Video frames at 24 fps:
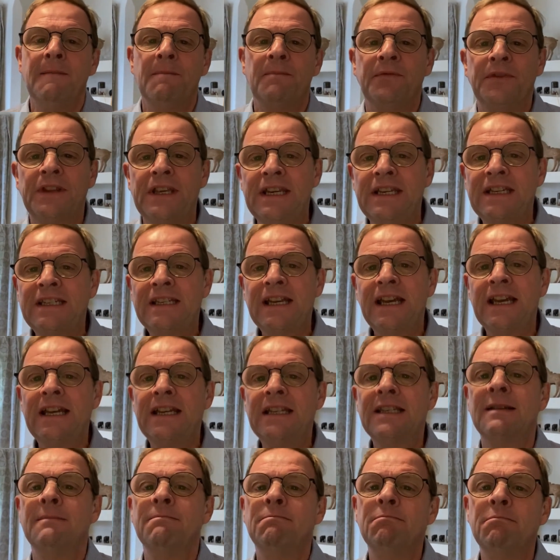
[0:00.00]
These
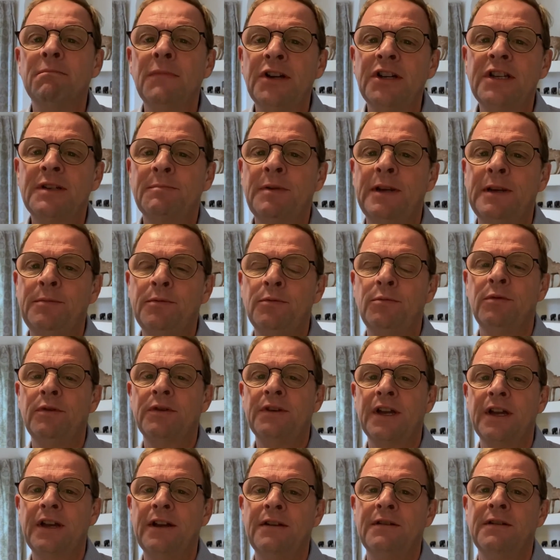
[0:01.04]
days, most people will
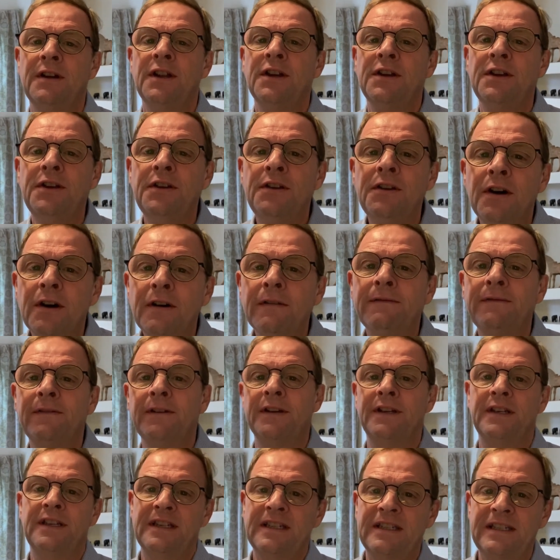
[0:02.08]
go not
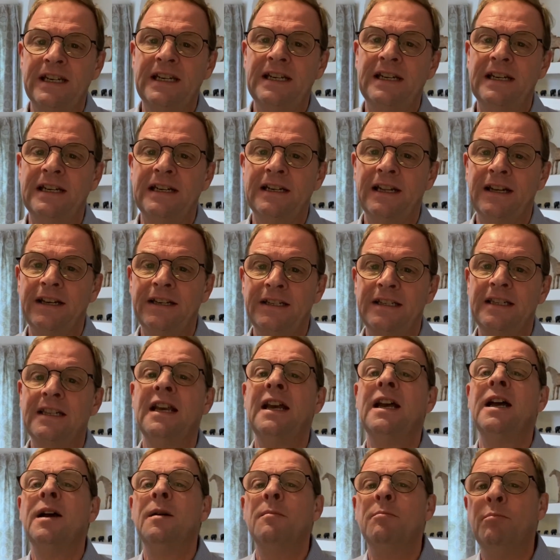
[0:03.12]
for ceiling lights,
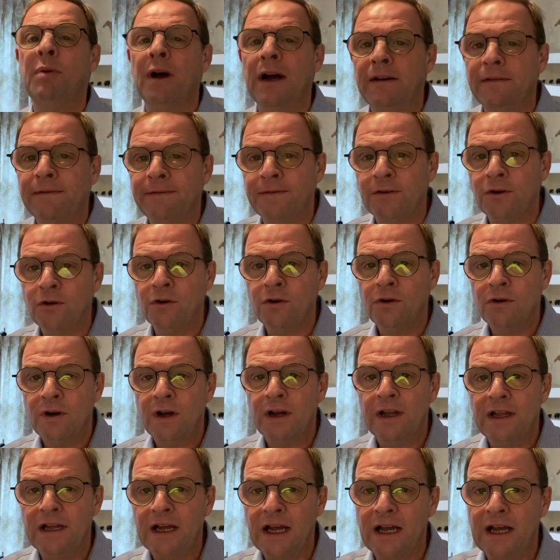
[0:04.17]
but for
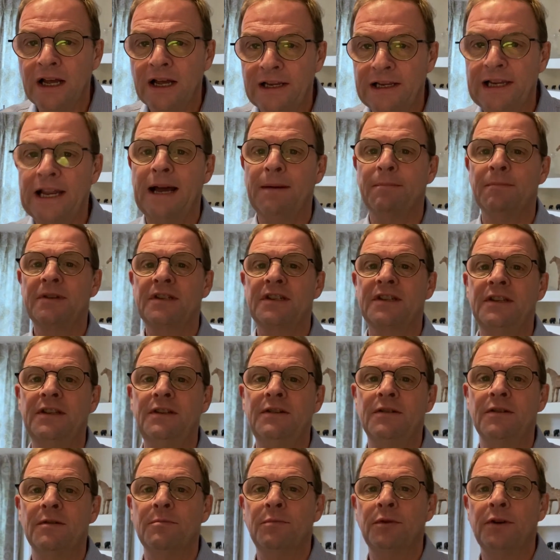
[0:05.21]
lamps that you
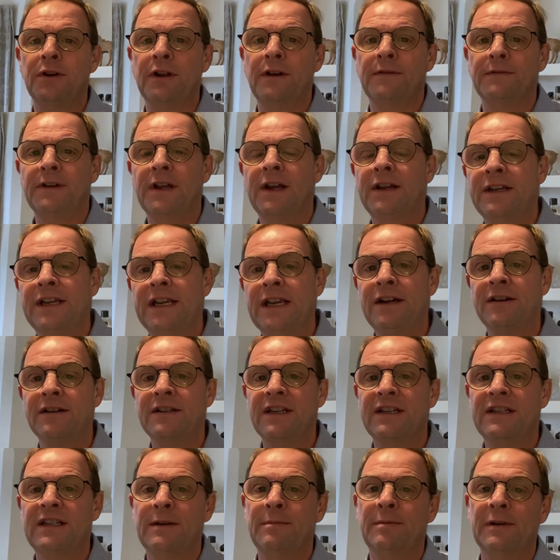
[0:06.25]
can put up. And here is a
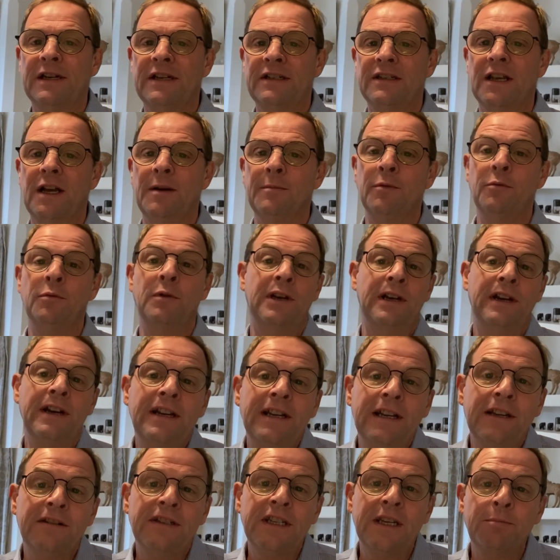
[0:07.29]
typical example. We're in
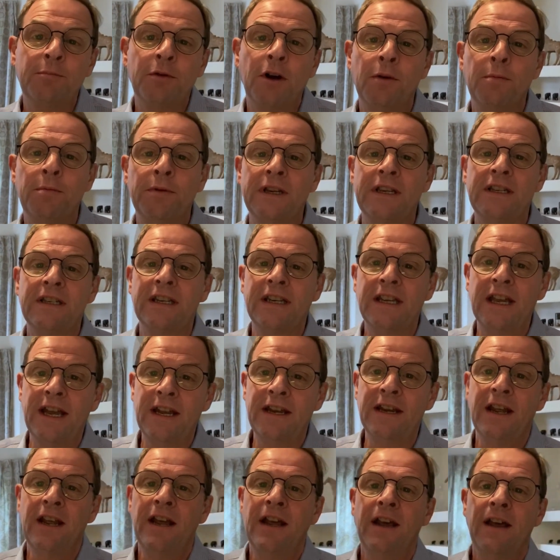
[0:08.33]
Lucy Properties again.